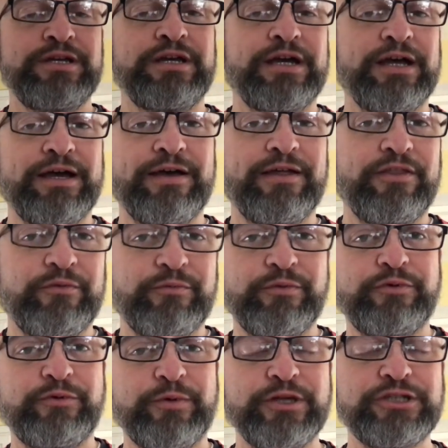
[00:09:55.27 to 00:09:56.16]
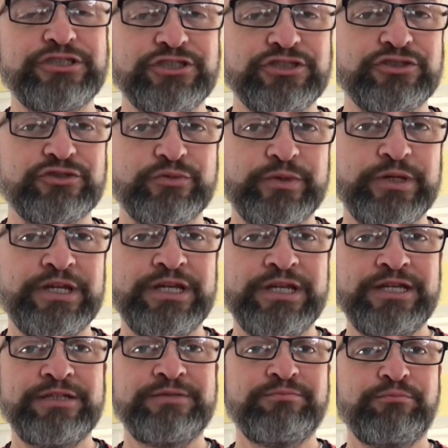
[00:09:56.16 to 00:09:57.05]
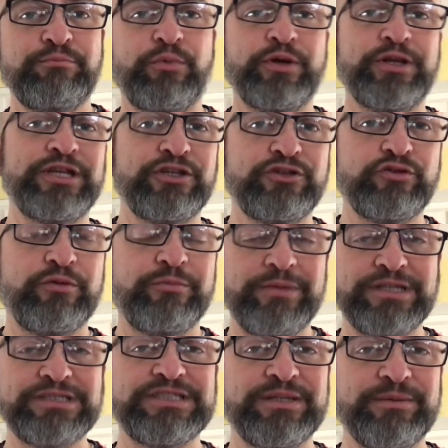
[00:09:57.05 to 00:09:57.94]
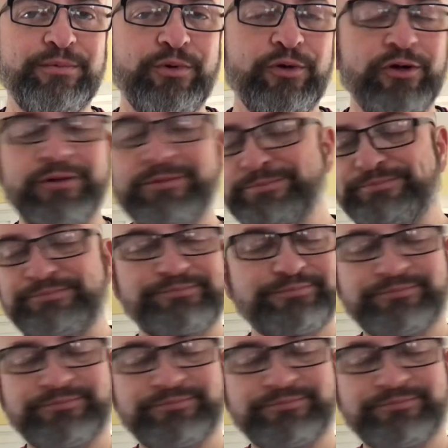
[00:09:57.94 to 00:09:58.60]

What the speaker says: The directions read, put it into a mixing bowl,